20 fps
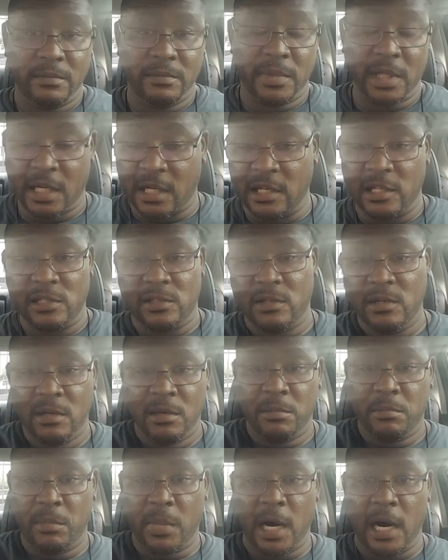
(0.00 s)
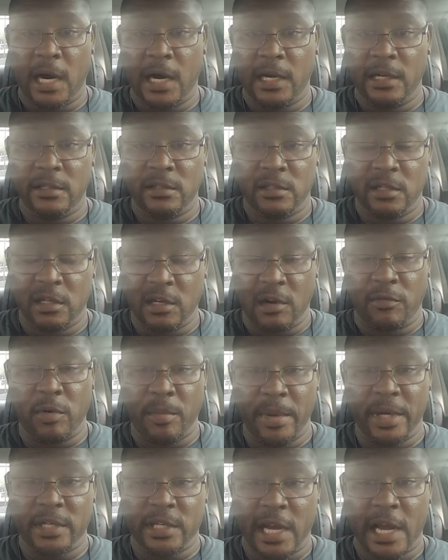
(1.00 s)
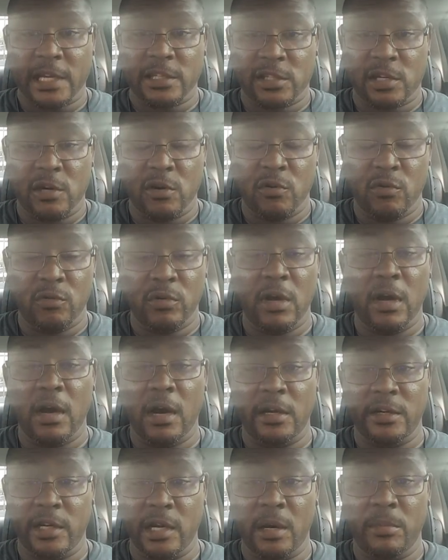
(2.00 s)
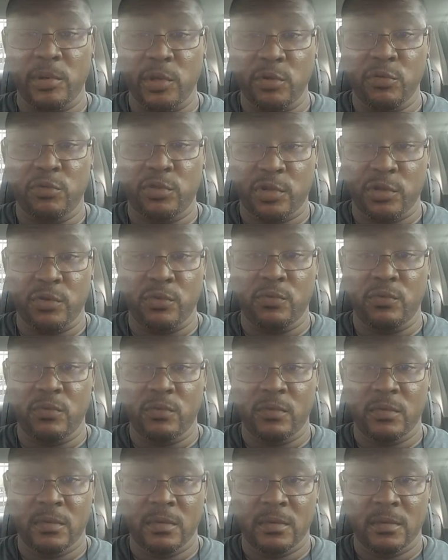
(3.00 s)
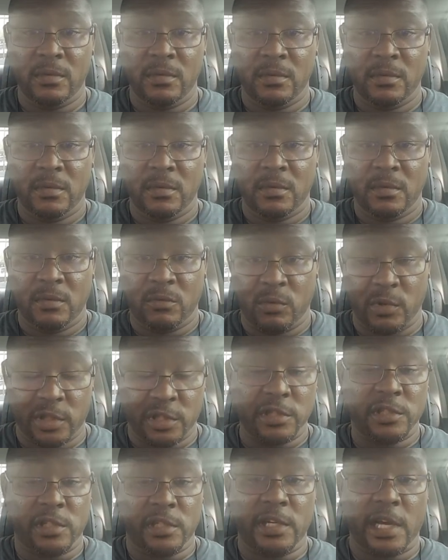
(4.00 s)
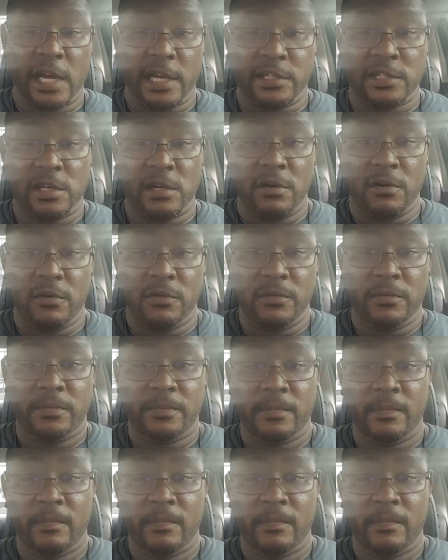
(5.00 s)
because by the government tax code, a W-2, which is a tax code,